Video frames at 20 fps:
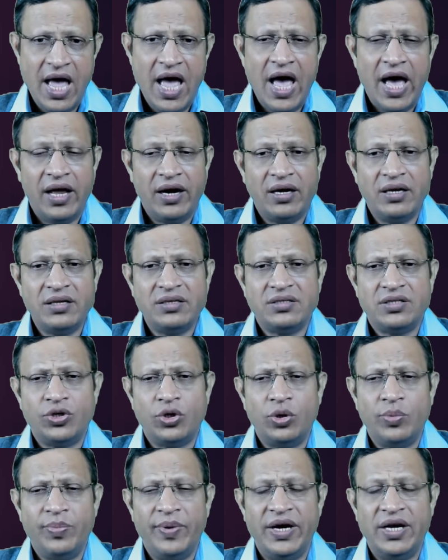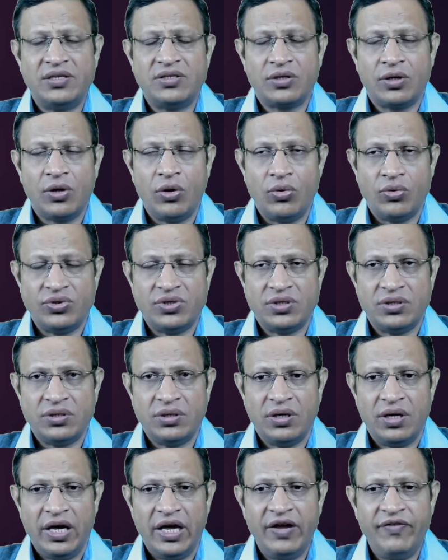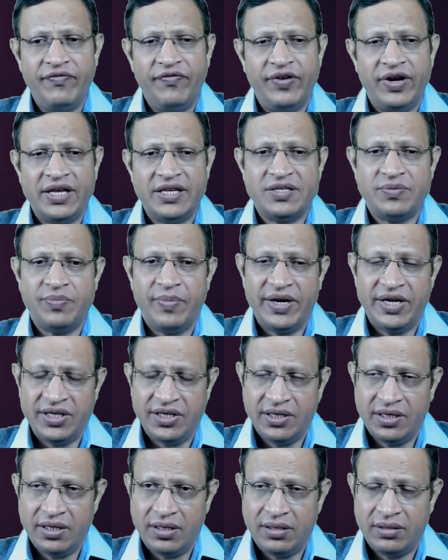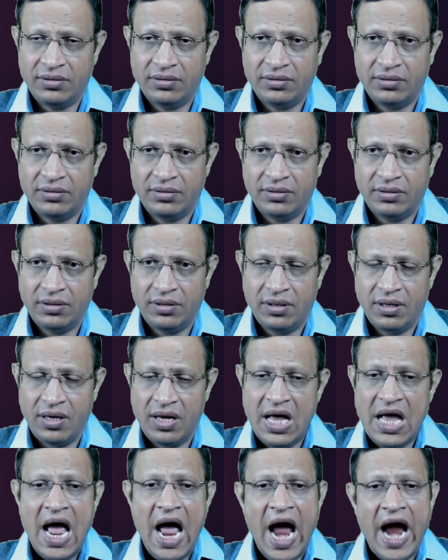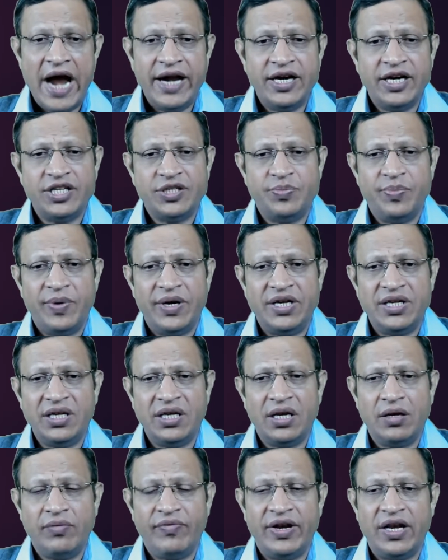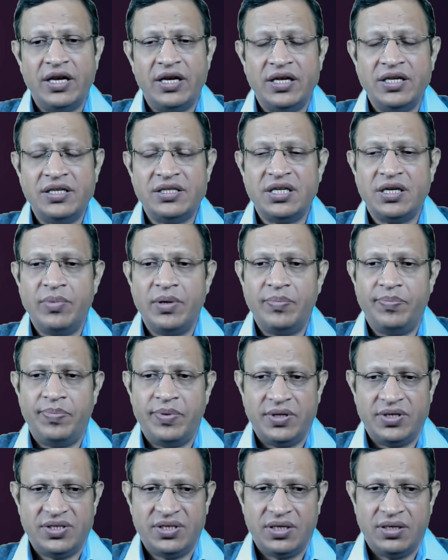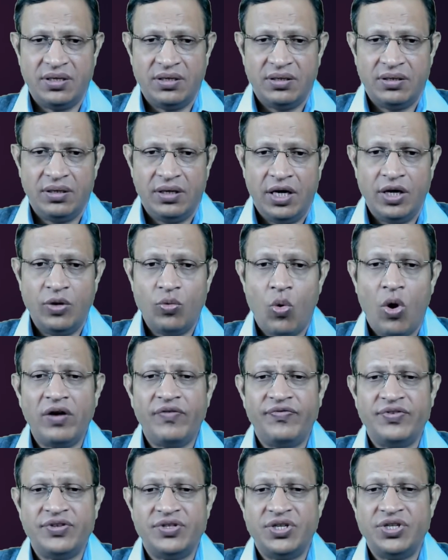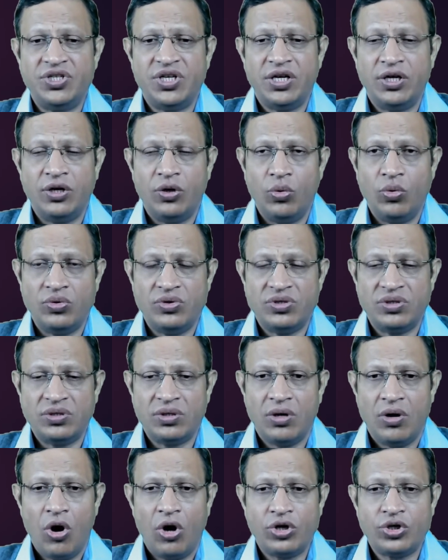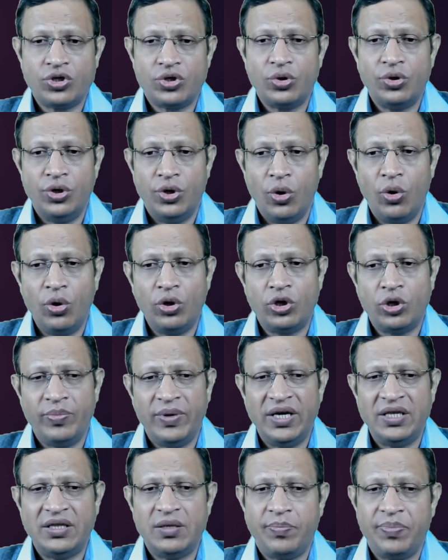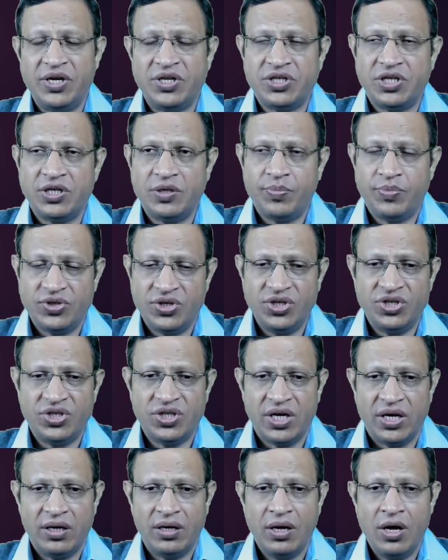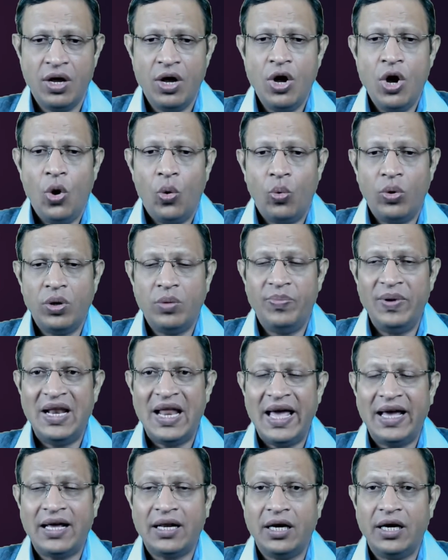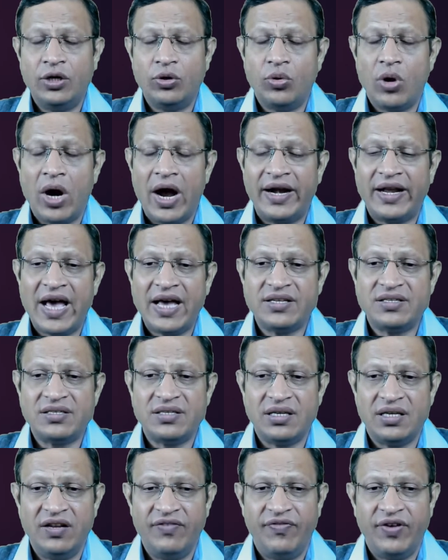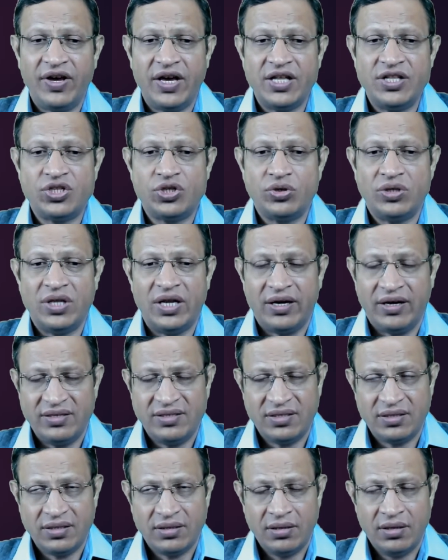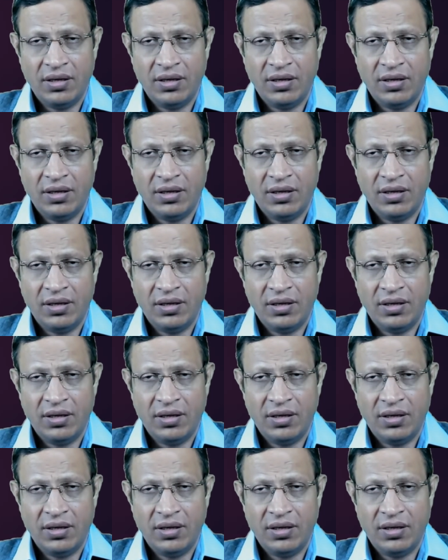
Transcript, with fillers: A risk should be disclosed if it is material and it is material when a reasonable person in what physician knows or should know to be the patient position would be likely to attach significance to the risk